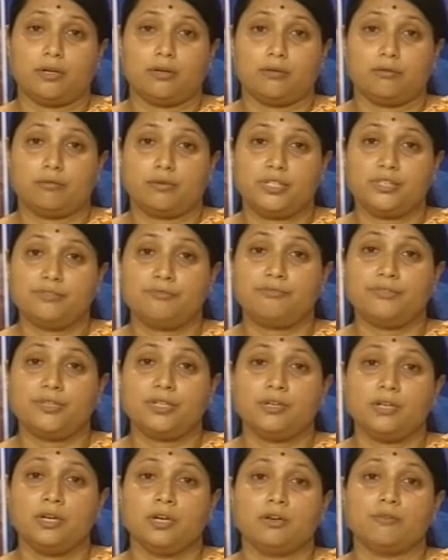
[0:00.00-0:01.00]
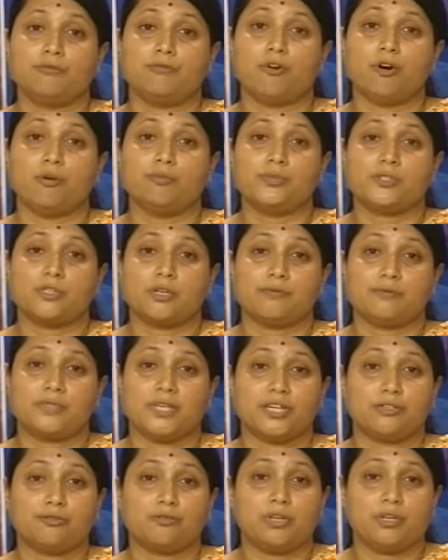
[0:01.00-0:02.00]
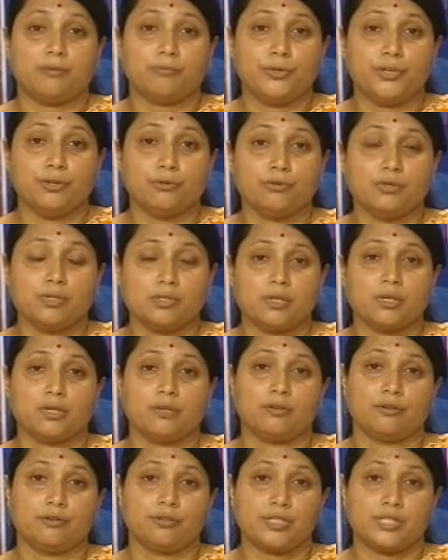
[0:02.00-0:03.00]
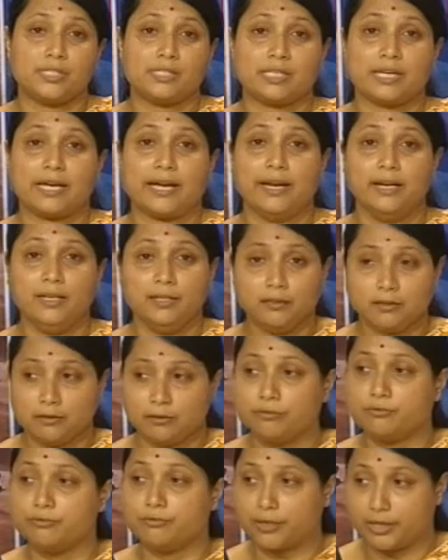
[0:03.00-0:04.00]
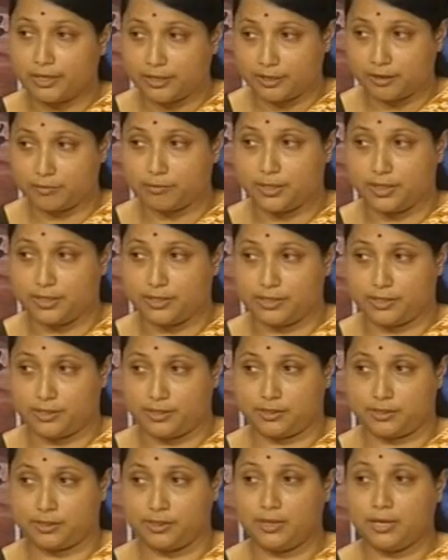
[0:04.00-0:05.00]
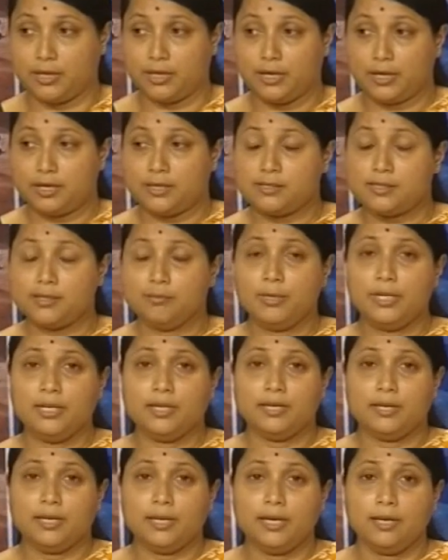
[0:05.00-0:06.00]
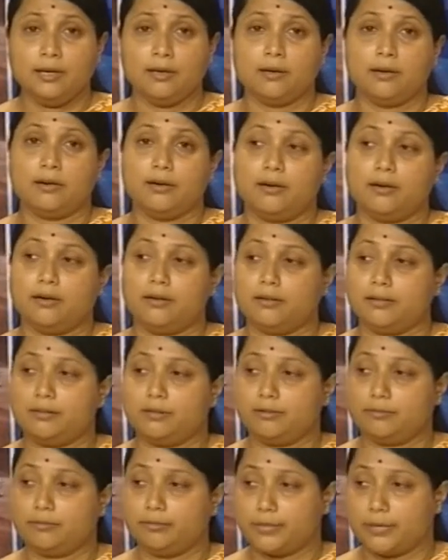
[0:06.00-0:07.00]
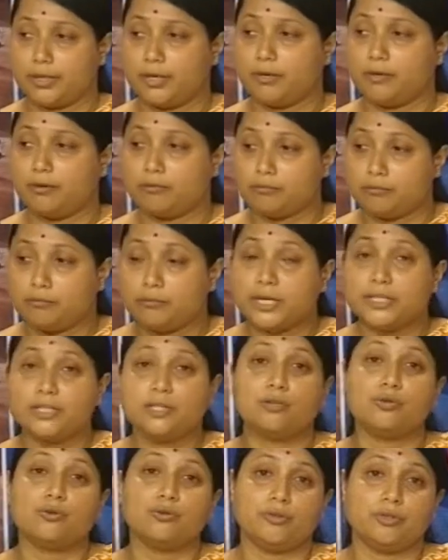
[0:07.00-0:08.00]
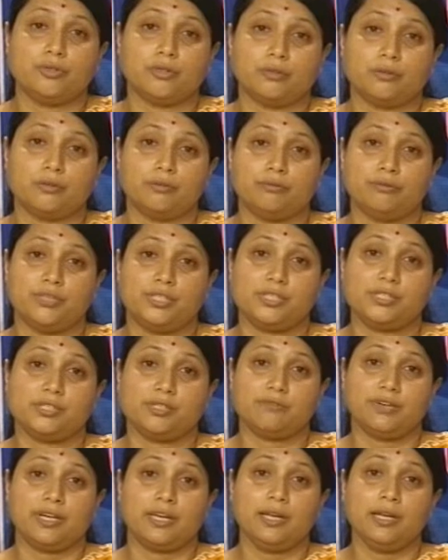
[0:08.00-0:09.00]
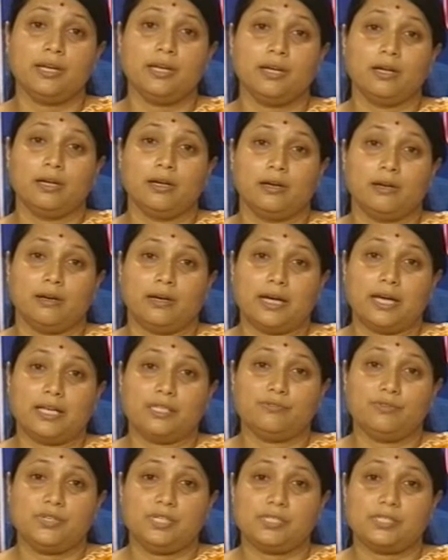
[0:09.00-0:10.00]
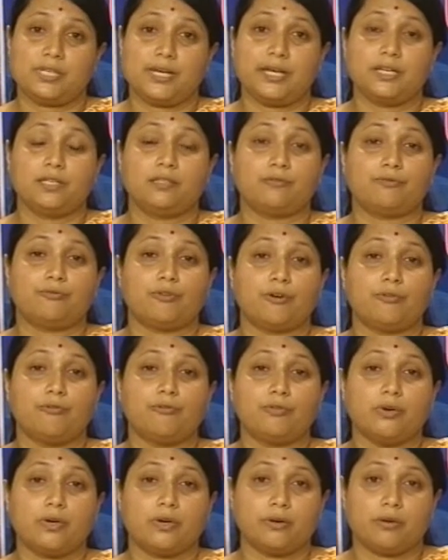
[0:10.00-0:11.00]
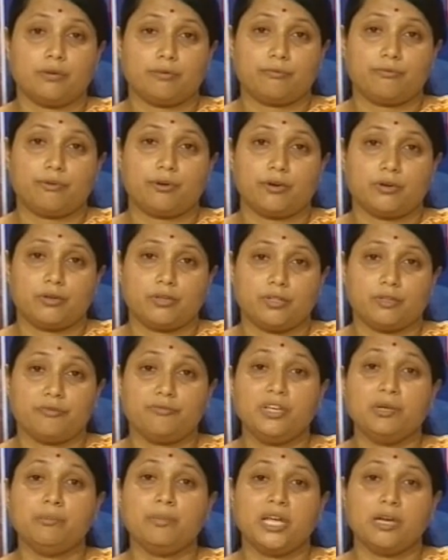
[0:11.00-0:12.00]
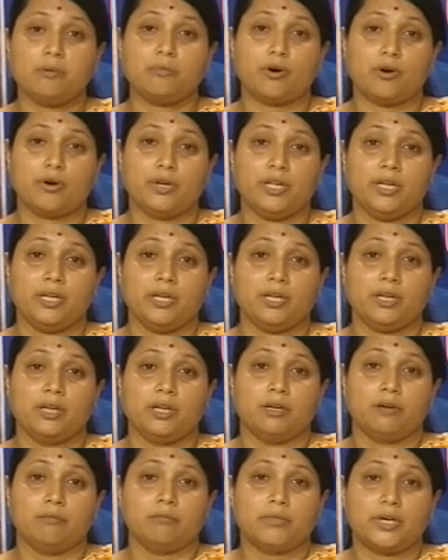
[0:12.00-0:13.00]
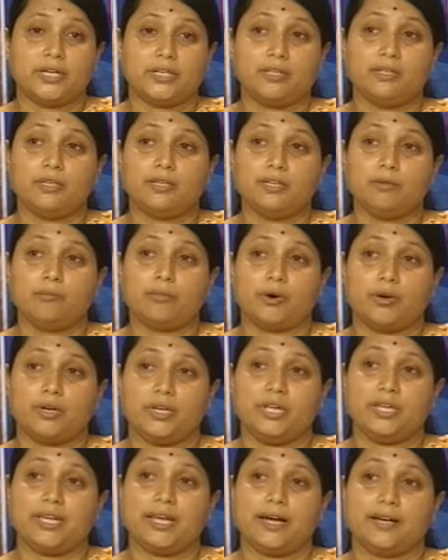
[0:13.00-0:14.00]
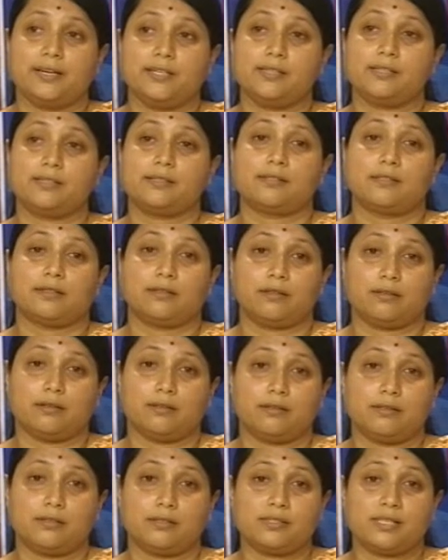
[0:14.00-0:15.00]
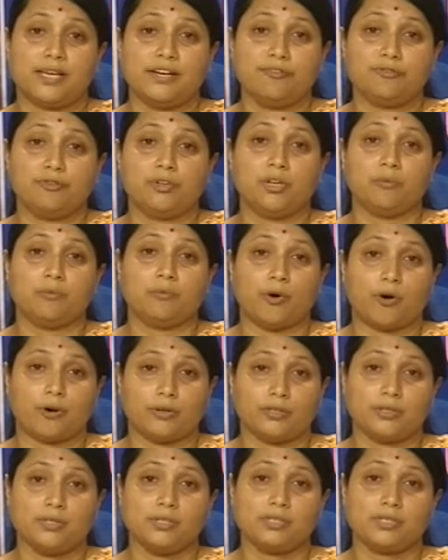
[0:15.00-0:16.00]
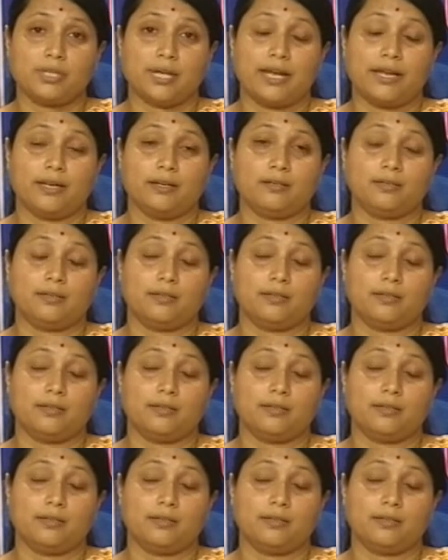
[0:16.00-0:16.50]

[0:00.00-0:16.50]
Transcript: different forms of sexual abuse, risk and vulnerabilities. Similarly, motherhood, which is a very, as we said, for the female body, maternal body carries the central importance and